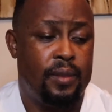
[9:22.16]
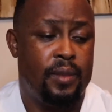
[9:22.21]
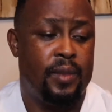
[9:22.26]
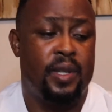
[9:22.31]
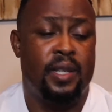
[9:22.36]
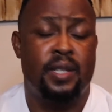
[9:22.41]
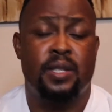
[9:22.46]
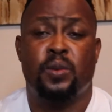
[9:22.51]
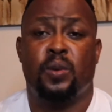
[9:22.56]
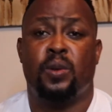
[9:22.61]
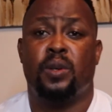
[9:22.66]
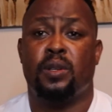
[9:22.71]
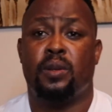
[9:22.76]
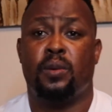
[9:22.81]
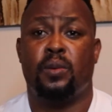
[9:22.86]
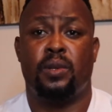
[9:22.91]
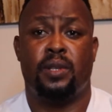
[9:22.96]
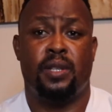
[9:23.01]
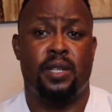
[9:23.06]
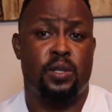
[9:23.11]
This
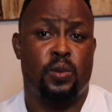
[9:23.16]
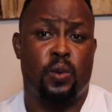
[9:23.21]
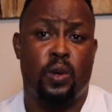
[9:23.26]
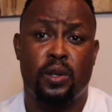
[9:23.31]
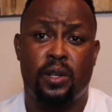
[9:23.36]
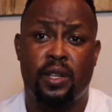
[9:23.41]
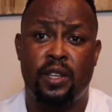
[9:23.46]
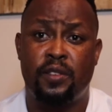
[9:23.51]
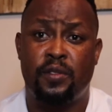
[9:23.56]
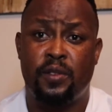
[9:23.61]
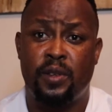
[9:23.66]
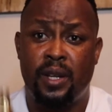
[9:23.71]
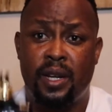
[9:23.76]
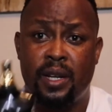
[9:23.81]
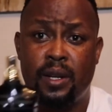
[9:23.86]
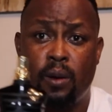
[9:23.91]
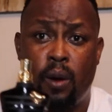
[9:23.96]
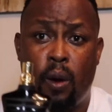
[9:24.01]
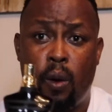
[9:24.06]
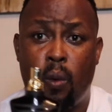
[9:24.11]
won't give you
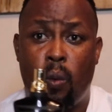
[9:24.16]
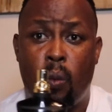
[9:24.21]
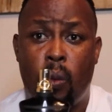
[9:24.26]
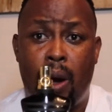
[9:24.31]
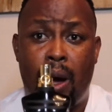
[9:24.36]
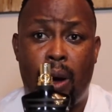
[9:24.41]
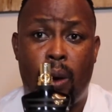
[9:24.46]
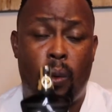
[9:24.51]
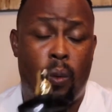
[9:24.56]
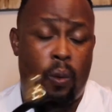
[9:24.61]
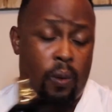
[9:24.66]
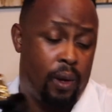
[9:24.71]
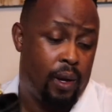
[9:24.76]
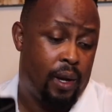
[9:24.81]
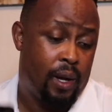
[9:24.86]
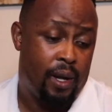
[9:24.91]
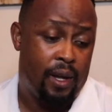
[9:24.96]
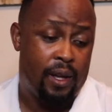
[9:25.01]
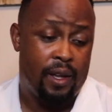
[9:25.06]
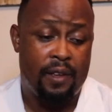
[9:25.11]
that oh wow
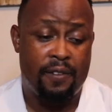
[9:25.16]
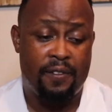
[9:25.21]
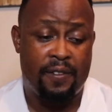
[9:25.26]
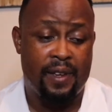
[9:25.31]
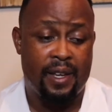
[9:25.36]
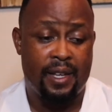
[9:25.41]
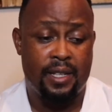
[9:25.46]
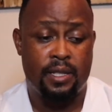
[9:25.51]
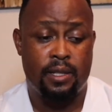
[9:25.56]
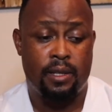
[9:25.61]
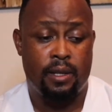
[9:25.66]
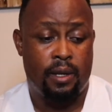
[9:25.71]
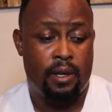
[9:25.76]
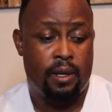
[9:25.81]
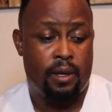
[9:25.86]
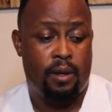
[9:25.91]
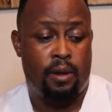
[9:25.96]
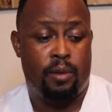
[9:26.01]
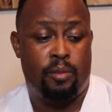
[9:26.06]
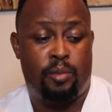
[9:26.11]
effect,
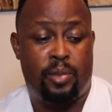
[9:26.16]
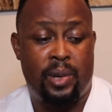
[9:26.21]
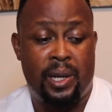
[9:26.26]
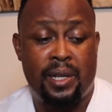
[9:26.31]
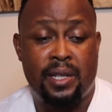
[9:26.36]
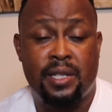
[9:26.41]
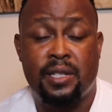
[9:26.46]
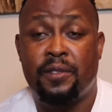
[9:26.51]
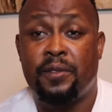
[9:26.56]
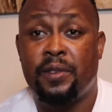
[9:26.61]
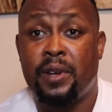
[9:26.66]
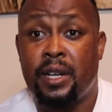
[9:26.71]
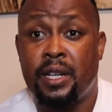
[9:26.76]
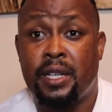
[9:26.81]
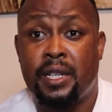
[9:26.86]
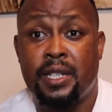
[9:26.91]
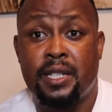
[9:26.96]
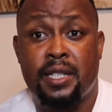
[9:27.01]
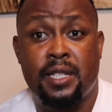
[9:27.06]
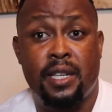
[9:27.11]
but it's a
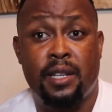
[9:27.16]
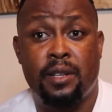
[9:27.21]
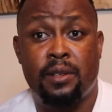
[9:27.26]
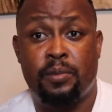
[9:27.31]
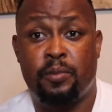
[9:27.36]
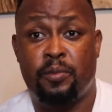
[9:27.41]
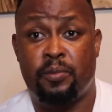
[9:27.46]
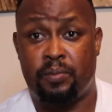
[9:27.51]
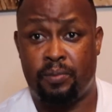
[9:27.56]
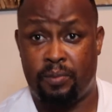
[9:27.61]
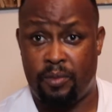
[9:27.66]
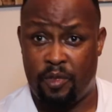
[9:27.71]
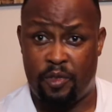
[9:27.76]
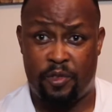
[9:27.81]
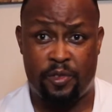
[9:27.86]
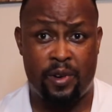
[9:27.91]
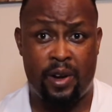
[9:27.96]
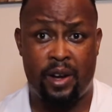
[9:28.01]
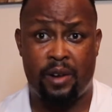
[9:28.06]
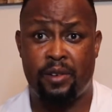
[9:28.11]
very decent
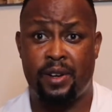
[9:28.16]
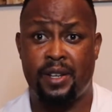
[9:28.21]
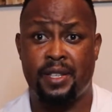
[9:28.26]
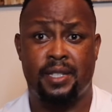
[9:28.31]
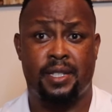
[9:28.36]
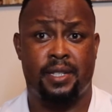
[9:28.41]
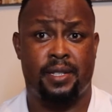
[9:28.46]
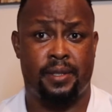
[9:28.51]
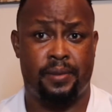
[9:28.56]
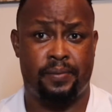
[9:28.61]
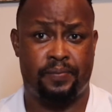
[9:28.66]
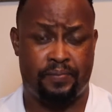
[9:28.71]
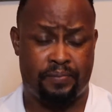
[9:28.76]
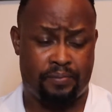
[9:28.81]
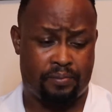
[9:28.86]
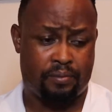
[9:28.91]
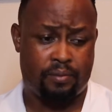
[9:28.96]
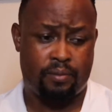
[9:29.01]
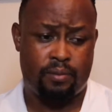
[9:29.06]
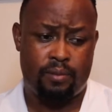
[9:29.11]
fragrance.
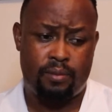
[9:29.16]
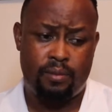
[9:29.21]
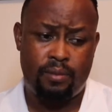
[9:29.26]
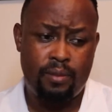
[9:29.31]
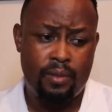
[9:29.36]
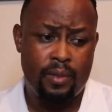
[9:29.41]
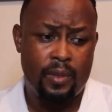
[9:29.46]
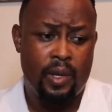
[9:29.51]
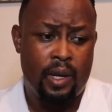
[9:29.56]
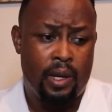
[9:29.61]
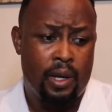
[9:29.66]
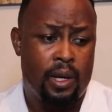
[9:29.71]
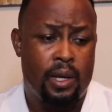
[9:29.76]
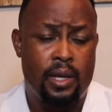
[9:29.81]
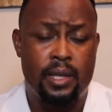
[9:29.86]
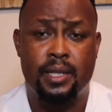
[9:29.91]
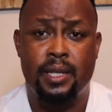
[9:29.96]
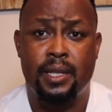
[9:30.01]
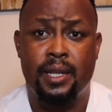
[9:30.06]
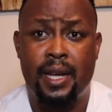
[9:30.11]

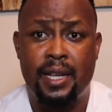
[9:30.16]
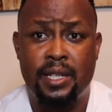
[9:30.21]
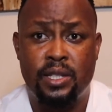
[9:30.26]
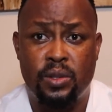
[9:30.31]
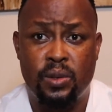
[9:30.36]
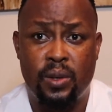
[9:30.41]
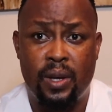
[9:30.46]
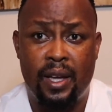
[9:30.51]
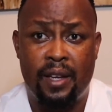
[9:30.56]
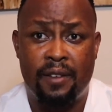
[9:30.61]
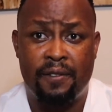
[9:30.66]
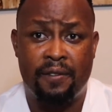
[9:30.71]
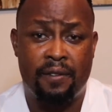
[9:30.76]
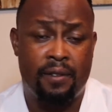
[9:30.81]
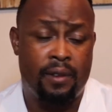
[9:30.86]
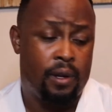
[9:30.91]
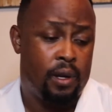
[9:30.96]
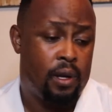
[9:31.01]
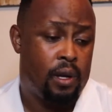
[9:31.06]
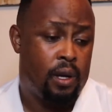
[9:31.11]
It's a nice to have
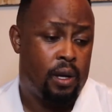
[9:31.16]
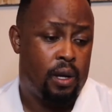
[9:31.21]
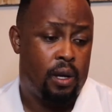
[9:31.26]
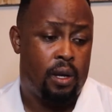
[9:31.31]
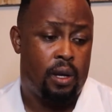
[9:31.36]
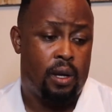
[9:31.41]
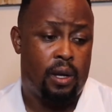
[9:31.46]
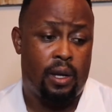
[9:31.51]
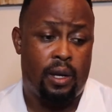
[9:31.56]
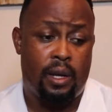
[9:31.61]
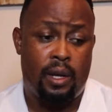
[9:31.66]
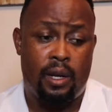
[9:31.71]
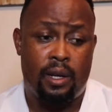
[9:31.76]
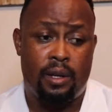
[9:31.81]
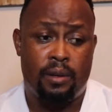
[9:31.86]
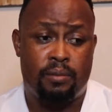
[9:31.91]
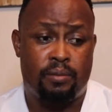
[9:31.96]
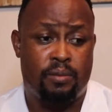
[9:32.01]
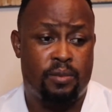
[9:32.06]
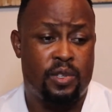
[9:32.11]

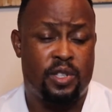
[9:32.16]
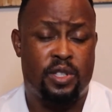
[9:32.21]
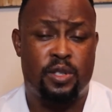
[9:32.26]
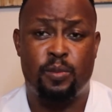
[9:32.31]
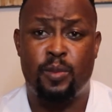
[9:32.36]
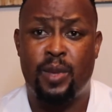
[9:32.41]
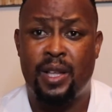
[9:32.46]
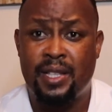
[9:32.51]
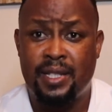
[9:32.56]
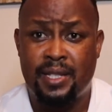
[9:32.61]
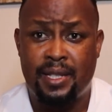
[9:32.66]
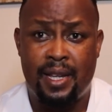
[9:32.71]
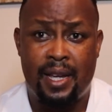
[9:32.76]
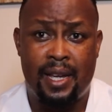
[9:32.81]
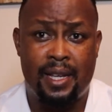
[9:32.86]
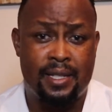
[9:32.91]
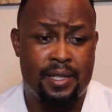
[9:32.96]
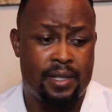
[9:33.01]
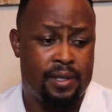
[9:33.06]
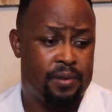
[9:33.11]
and smells
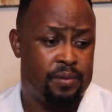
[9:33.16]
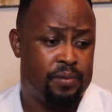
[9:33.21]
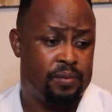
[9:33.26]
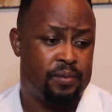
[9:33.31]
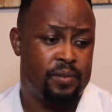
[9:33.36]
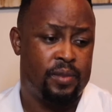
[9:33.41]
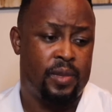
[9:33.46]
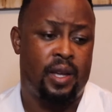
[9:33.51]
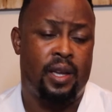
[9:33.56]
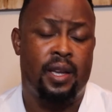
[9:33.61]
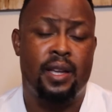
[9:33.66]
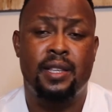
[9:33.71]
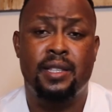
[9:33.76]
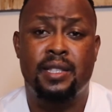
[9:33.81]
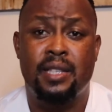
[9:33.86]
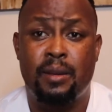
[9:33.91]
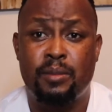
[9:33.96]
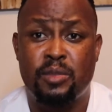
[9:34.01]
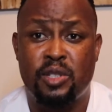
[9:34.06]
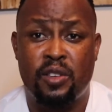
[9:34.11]
nice. In
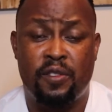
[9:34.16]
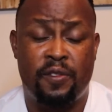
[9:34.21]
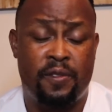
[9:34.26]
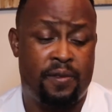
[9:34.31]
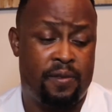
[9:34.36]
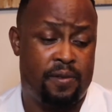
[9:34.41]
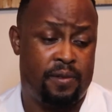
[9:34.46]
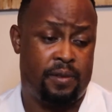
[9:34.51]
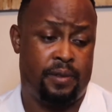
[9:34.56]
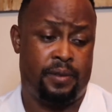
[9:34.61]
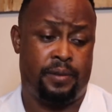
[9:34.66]
terms of